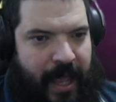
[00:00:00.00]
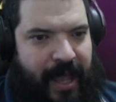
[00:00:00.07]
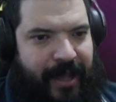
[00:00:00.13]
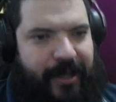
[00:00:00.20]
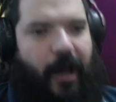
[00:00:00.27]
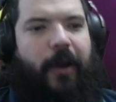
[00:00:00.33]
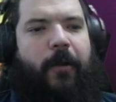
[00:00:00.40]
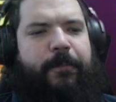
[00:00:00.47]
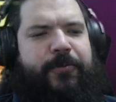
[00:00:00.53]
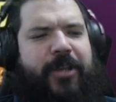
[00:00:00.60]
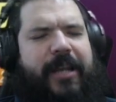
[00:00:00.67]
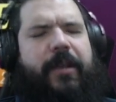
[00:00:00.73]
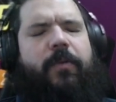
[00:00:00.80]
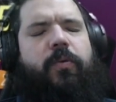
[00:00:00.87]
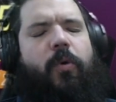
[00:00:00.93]
Cull
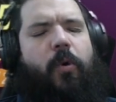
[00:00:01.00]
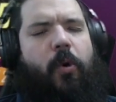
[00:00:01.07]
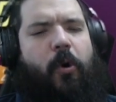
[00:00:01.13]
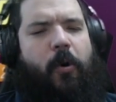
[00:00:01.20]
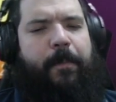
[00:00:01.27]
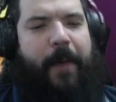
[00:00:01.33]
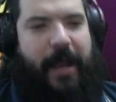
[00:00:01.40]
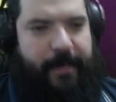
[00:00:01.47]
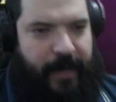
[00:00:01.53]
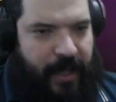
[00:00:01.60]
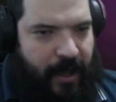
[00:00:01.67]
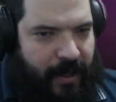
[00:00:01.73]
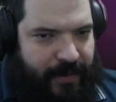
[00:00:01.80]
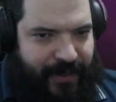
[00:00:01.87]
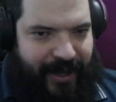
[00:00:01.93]
Obsidian, oh baby,
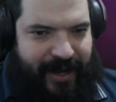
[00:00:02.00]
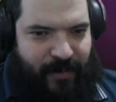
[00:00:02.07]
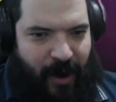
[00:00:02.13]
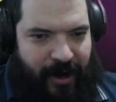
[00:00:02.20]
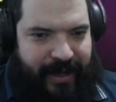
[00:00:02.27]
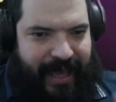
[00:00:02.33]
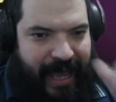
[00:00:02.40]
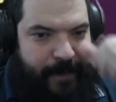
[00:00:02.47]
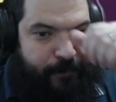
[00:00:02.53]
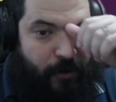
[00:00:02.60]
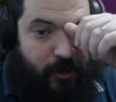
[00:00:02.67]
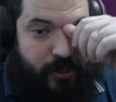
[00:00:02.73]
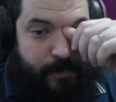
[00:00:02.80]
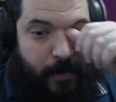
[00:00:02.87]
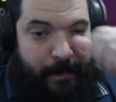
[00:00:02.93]
31k.
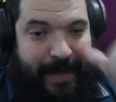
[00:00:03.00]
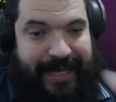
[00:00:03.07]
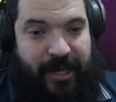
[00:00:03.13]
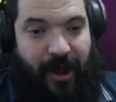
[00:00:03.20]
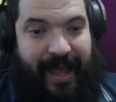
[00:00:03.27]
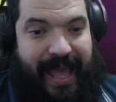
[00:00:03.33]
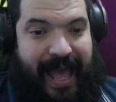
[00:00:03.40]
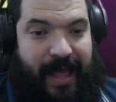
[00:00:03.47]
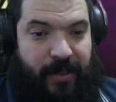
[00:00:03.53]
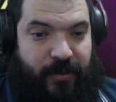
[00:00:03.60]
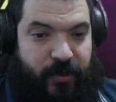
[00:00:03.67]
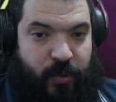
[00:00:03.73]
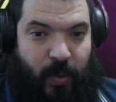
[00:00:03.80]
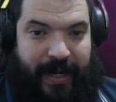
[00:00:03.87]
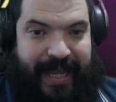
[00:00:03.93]
Proxima Midnight at
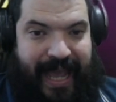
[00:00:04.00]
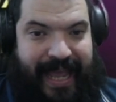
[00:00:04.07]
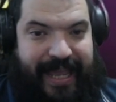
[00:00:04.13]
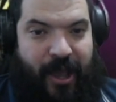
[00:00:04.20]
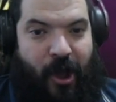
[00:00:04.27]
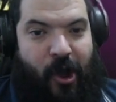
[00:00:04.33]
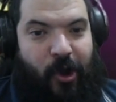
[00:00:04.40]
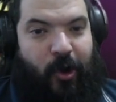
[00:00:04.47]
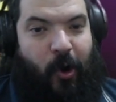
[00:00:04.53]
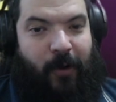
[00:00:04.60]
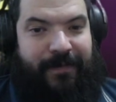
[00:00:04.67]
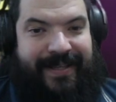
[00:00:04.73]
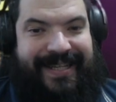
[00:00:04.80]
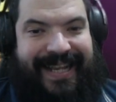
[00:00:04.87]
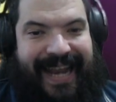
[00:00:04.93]
28.
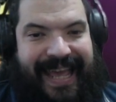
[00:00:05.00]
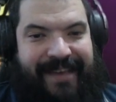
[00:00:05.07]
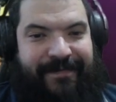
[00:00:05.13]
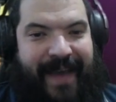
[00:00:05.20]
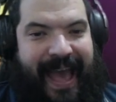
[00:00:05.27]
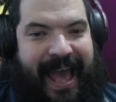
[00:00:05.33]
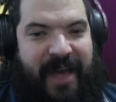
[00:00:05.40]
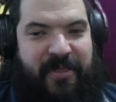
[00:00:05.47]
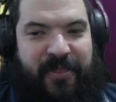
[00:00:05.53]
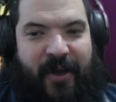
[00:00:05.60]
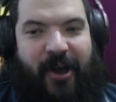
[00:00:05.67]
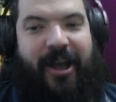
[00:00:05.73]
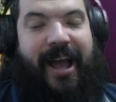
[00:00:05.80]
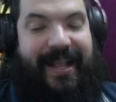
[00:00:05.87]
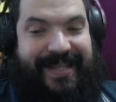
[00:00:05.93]
Corvus Glaive at
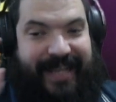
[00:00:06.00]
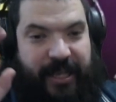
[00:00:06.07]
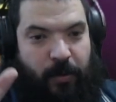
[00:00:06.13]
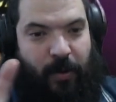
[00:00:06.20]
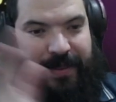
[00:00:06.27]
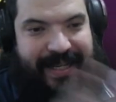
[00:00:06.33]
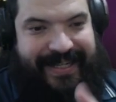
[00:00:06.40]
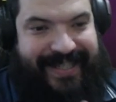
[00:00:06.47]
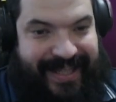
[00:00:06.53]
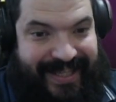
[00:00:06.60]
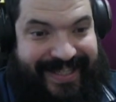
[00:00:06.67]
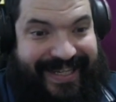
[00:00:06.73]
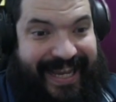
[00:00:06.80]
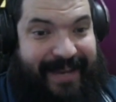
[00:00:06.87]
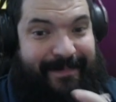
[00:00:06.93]
30. I tell you what, this is the
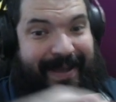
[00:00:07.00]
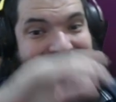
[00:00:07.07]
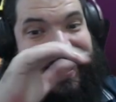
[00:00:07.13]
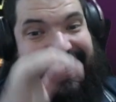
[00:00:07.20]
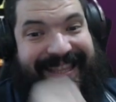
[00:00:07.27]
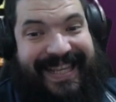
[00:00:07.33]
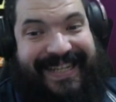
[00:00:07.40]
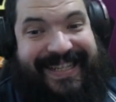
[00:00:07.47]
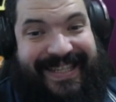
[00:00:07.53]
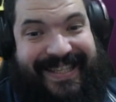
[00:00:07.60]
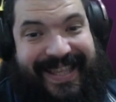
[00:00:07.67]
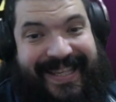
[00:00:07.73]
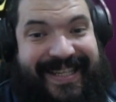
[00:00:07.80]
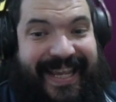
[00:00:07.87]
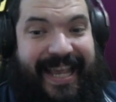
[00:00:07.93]
team. This is
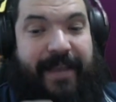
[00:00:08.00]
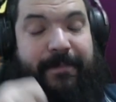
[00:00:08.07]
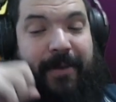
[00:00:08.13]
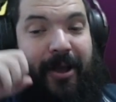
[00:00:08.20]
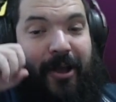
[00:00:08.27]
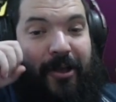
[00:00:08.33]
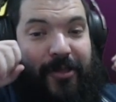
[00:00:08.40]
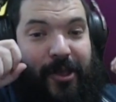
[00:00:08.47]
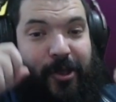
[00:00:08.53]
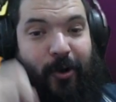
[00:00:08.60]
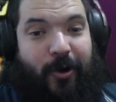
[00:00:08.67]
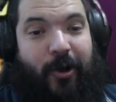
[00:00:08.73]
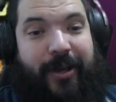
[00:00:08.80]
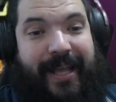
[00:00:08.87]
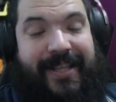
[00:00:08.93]
the team that
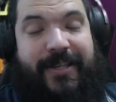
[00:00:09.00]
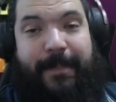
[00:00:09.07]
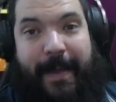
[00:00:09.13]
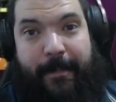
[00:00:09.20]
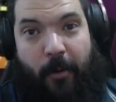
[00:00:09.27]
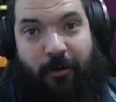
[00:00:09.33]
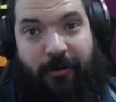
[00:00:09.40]
you're looking to be more